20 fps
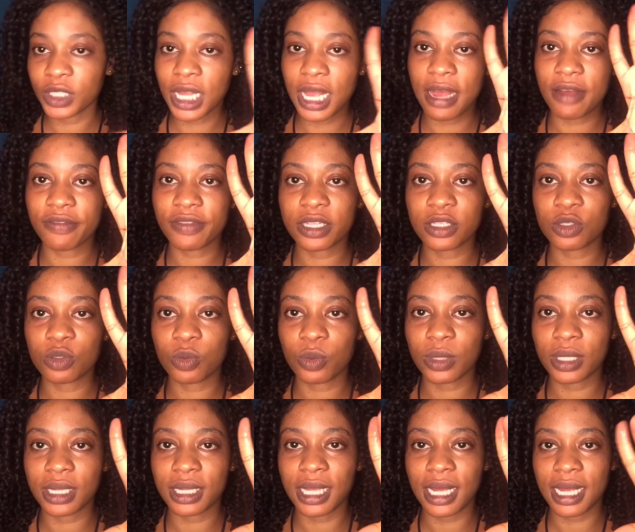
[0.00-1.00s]
After
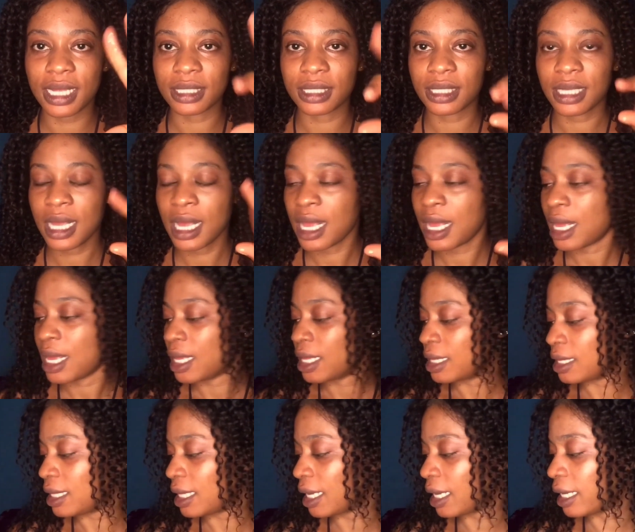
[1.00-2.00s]
doing that,
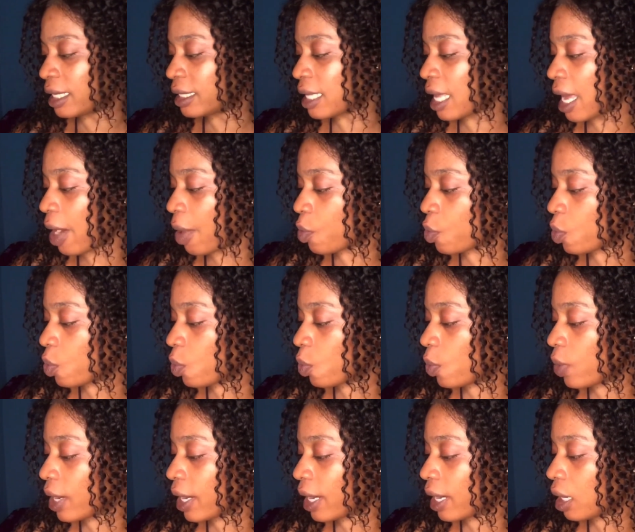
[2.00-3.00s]
then I will
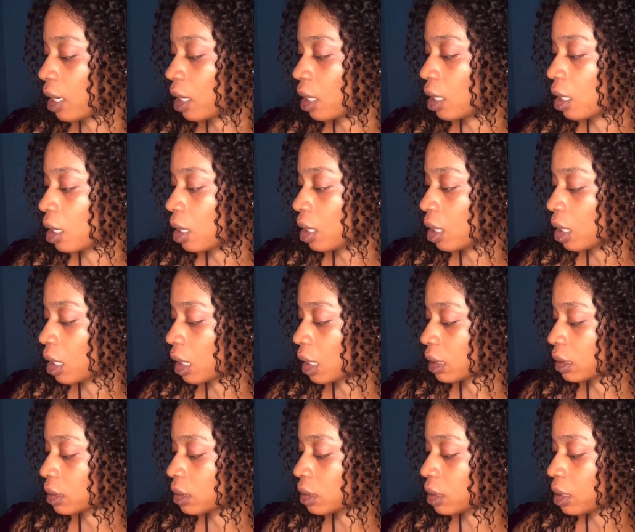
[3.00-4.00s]
wear it.
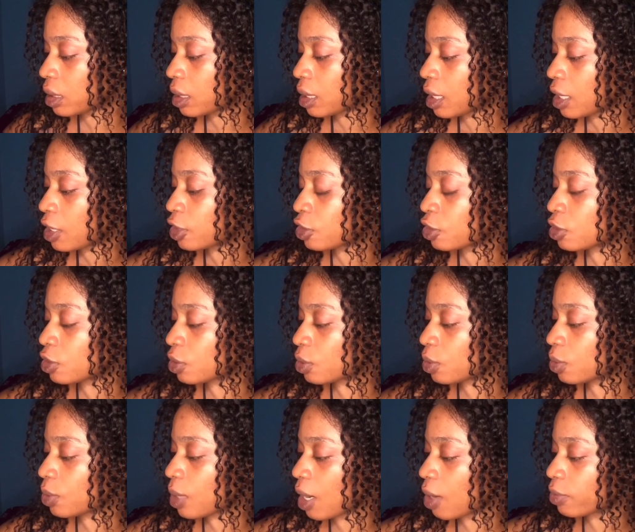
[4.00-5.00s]

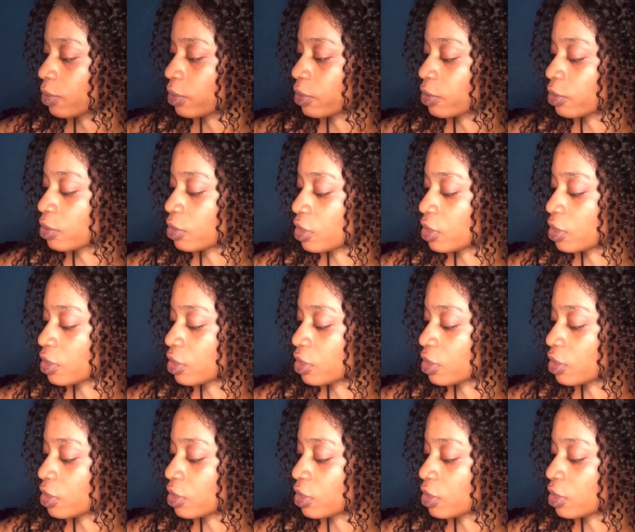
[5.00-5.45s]
So I will use